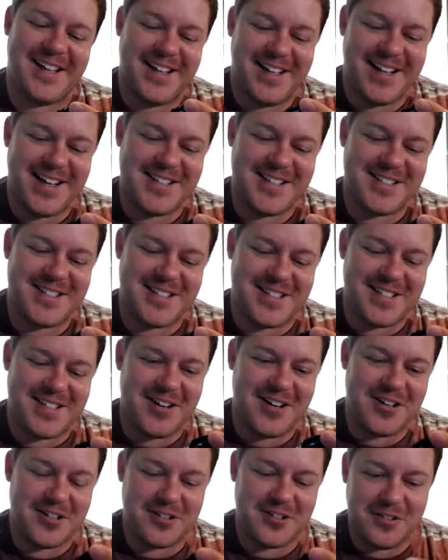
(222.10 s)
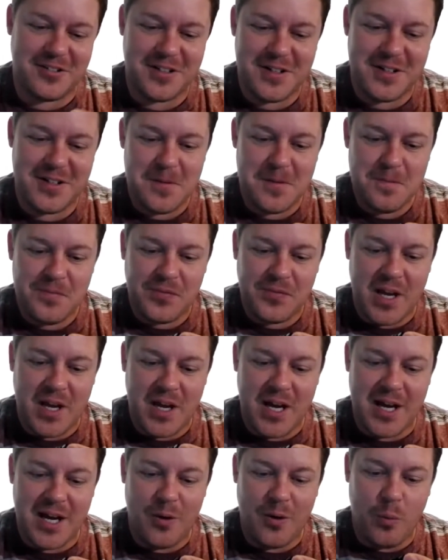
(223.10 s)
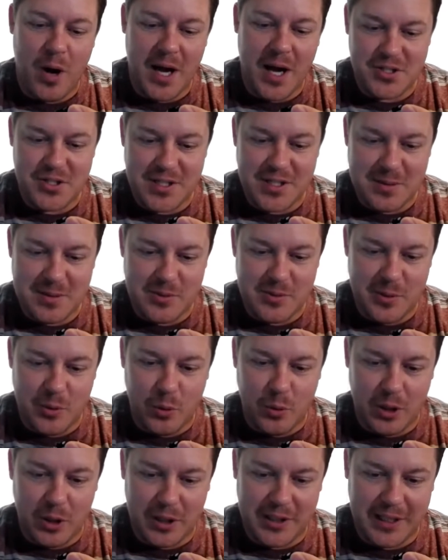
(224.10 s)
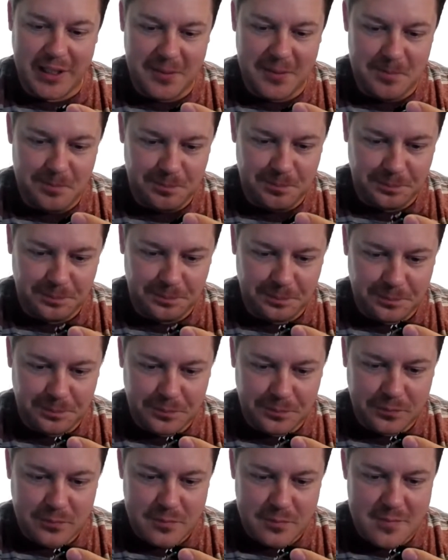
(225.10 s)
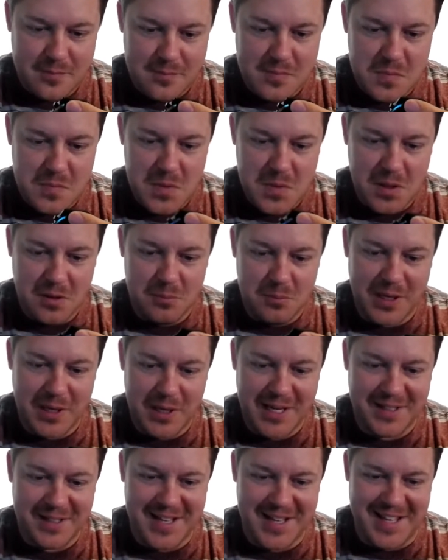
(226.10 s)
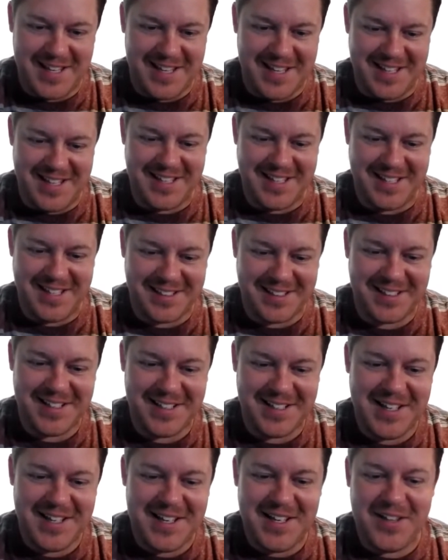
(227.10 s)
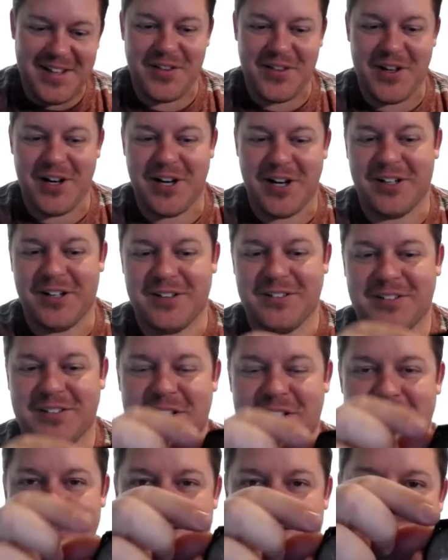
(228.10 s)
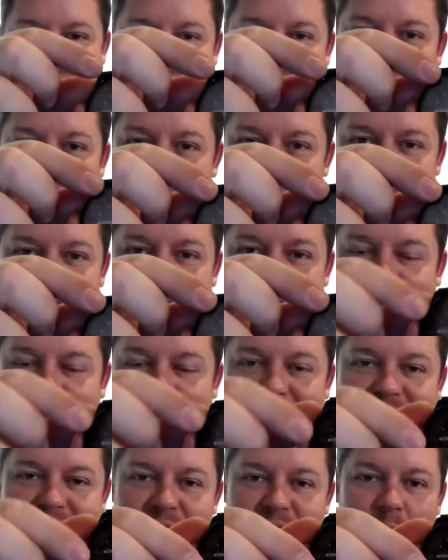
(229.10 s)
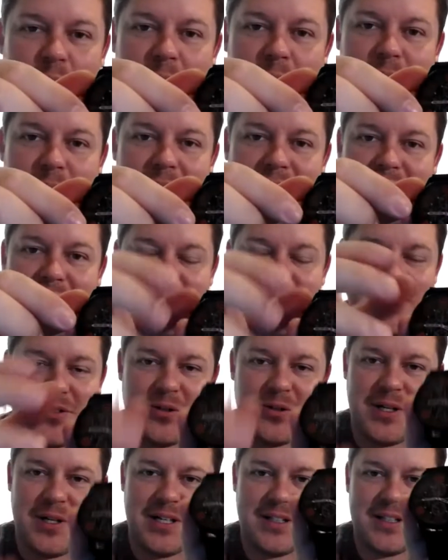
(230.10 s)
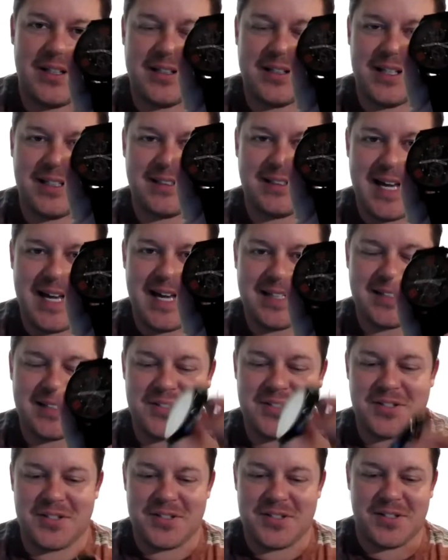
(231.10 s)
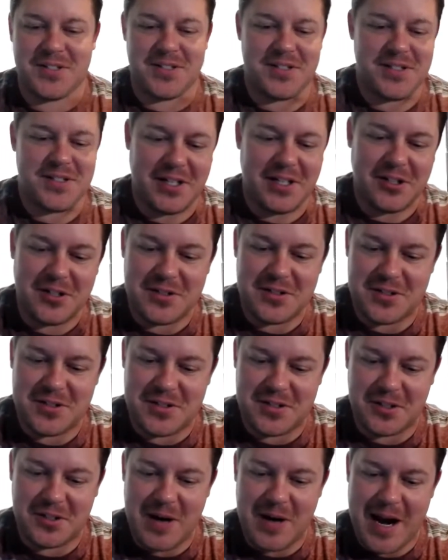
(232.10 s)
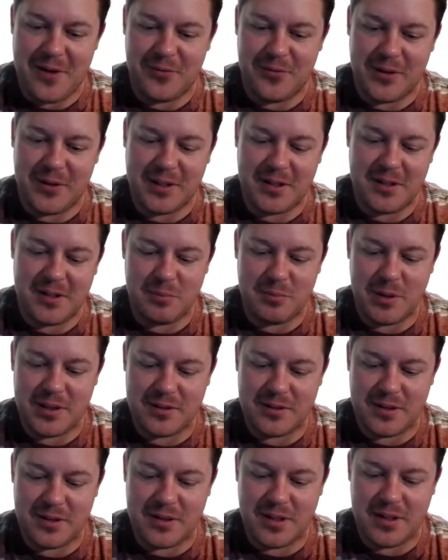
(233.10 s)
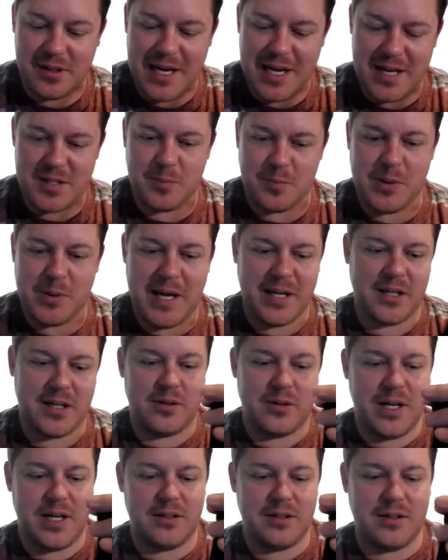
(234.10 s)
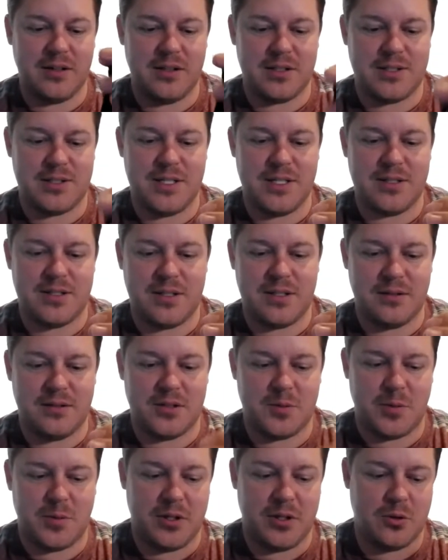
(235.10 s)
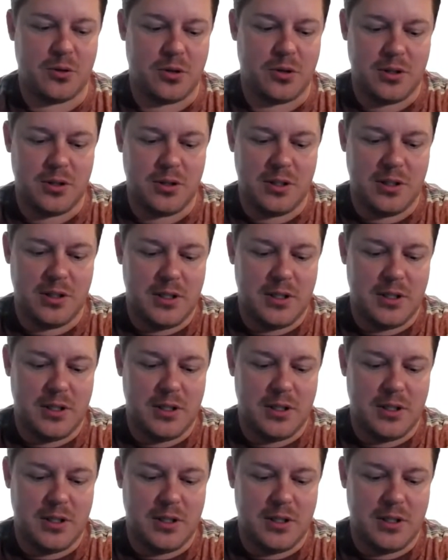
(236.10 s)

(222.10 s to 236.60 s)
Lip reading: That's hysterical. Watch seems to be working, but there's no seconds or minutes or anything like that. That's just a sticker. It's just a graphic. But yeah, it's black and red. It looks decent. Looks pretty cool.